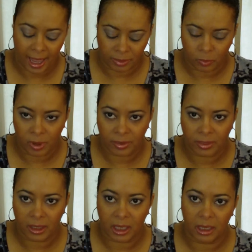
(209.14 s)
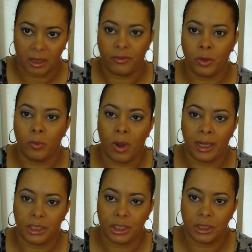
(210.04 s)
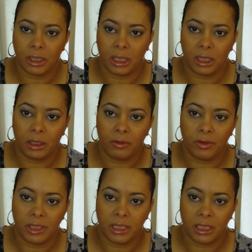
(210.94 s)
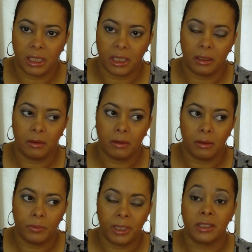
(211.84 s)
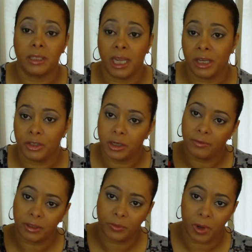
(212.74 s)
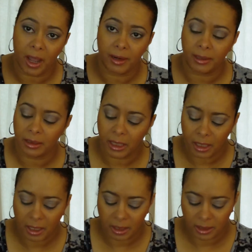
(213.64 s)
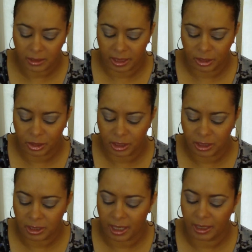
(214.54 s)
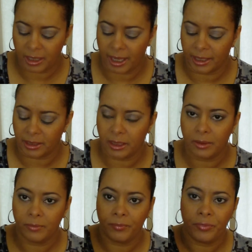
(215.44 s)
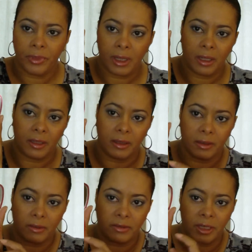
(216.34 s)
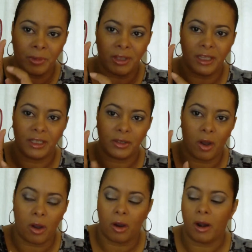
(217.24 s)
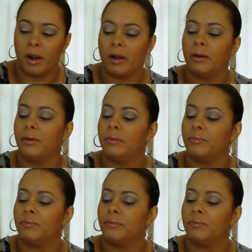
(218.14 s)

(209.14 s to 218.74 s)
And the one thing, if you watched the QVC presentation of this product, is that she said that some of these are,